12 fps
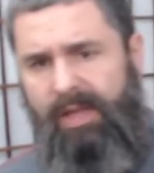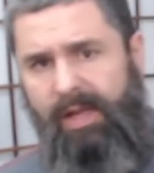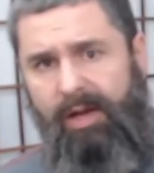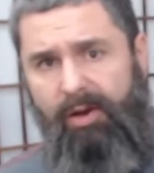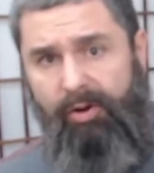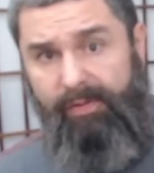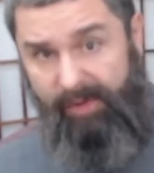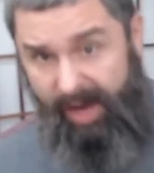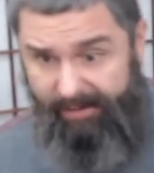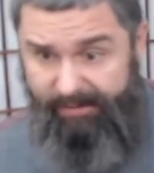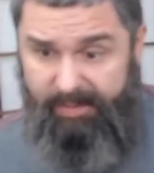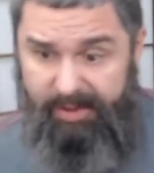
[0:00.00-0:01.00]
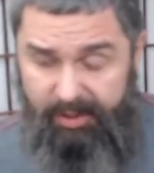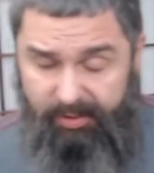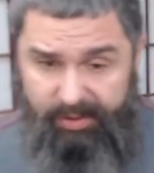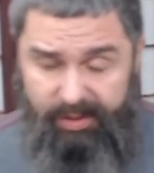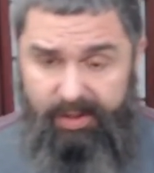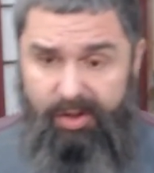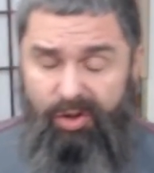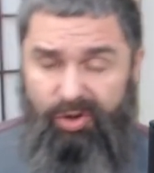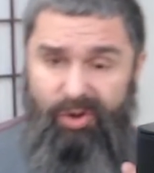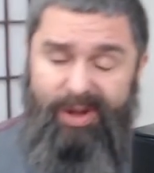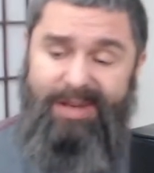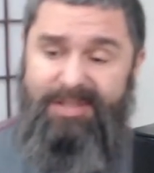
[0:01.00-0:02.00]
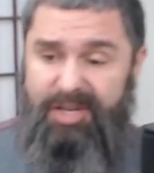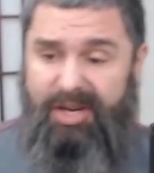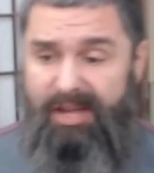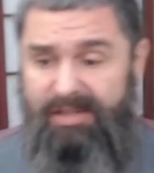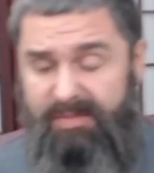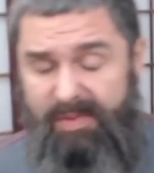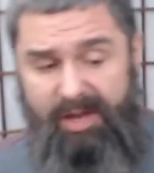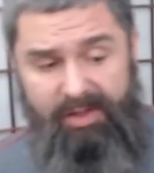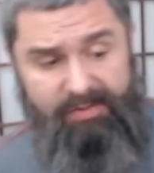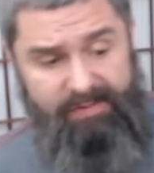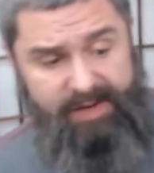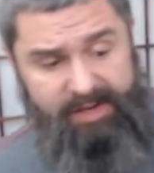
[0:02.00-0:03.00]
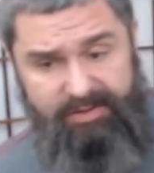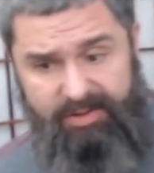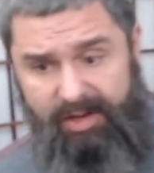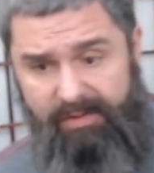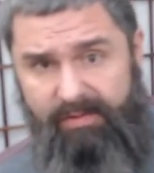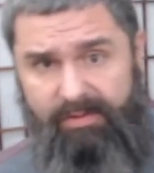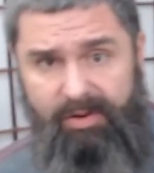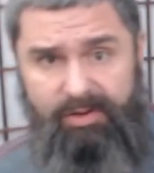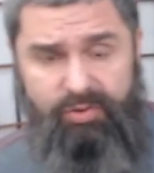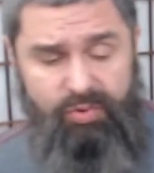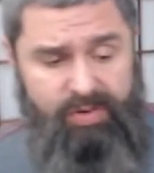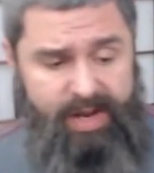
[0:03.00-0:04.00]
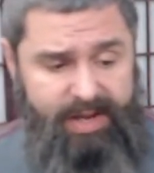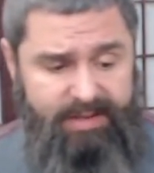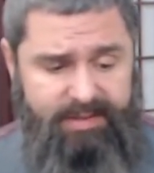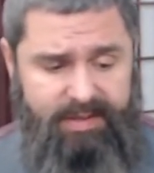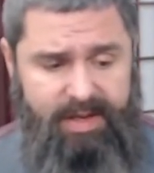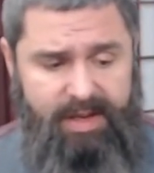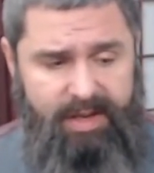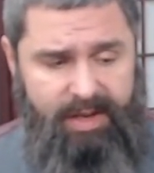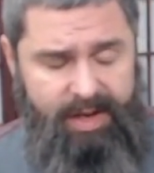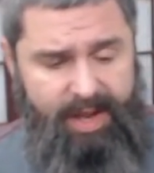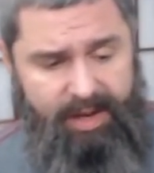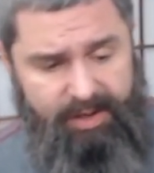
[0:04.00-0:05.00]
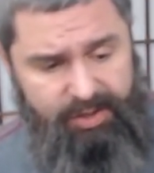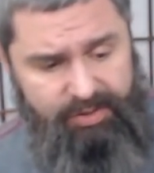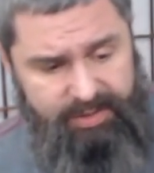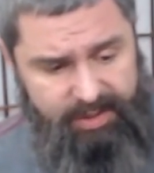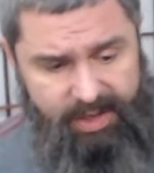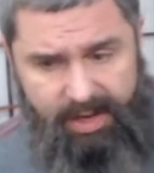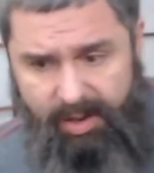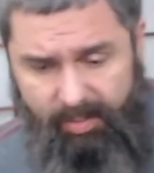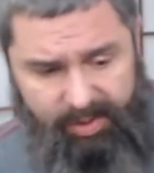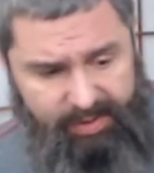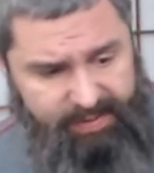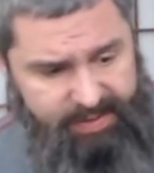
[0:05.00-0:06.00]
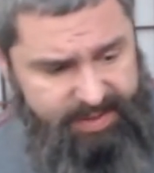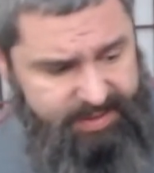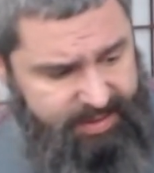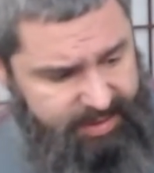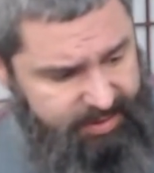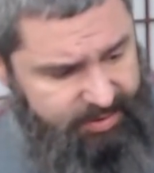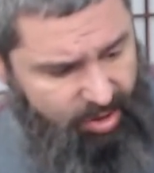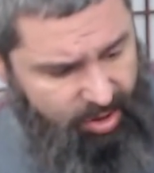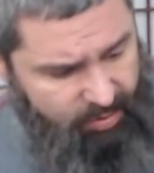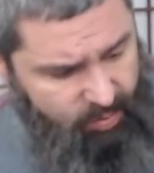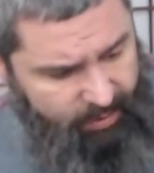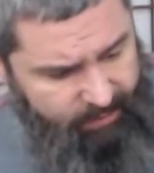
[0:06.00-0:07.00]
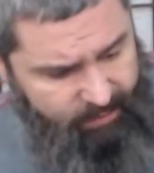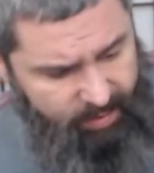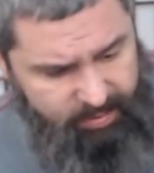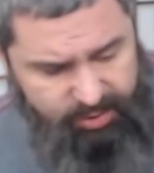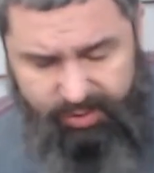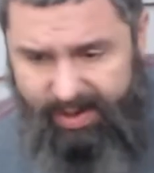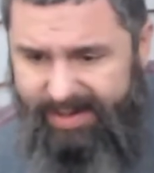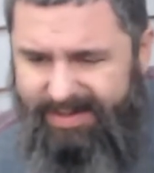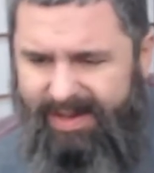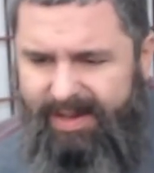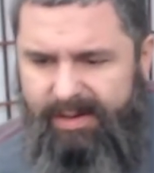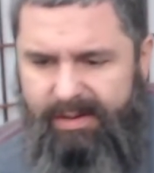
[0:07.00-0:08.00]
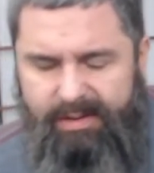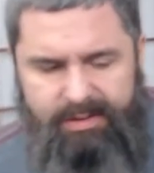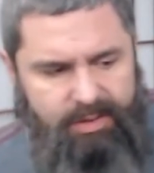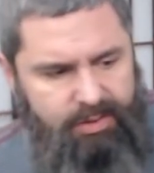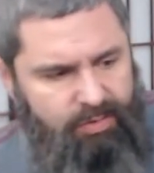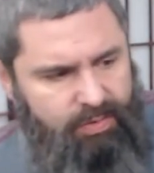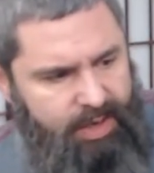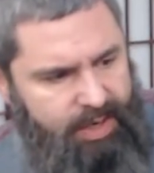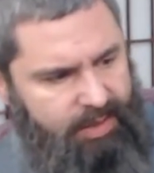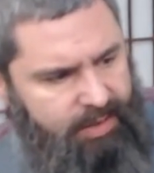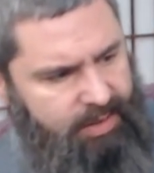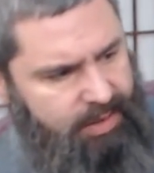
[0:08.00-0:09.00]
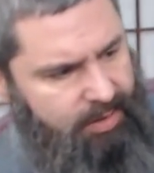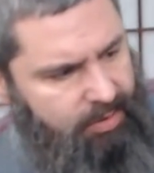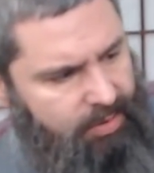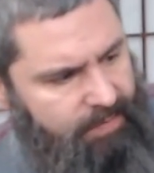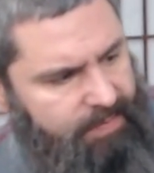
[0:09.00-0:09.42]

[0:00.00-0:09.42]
or if you're not familiar with it, go ahead and check out some of my other videos on TrueNAS and how to use it. But this is hardware from TrueNAS, and it is a great deal.